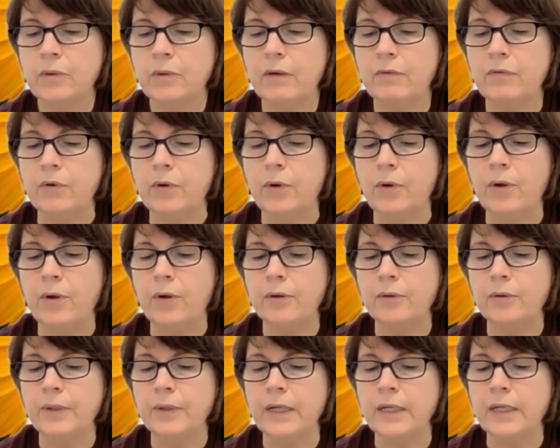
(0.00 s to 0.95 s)
You've
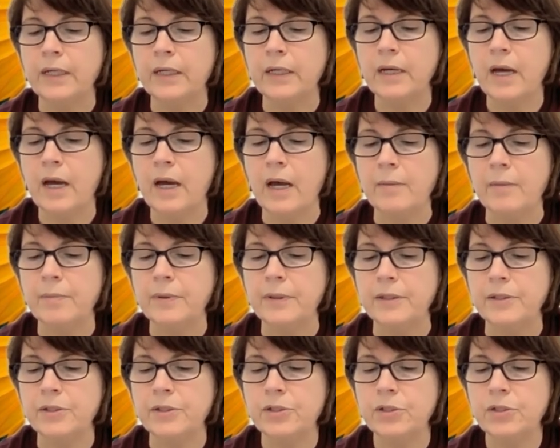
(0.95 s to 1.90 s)
already
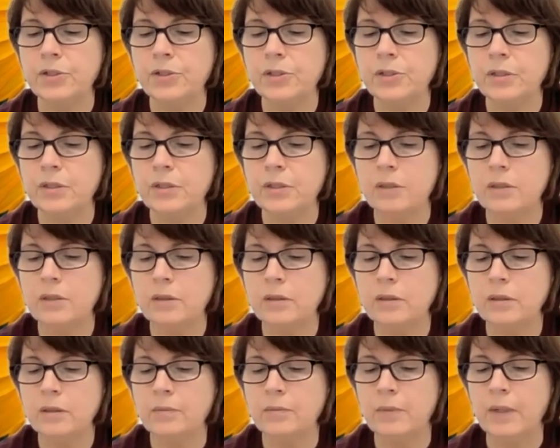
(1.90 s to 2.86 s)
accomplished
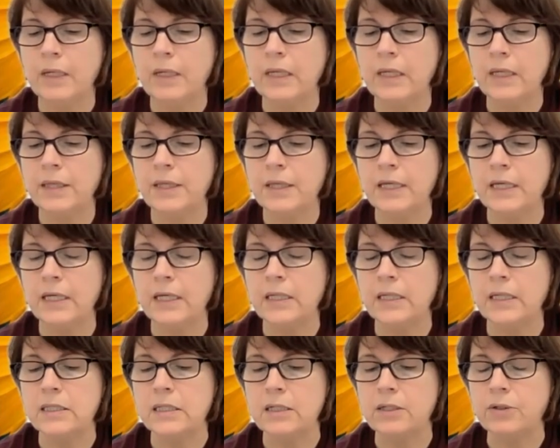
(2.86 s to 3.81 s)
many
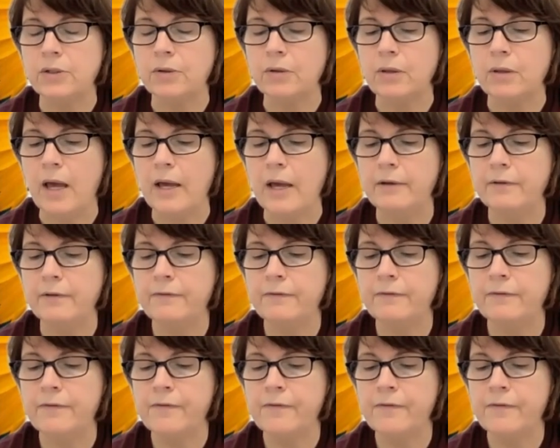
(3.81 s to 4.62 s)
things in your life.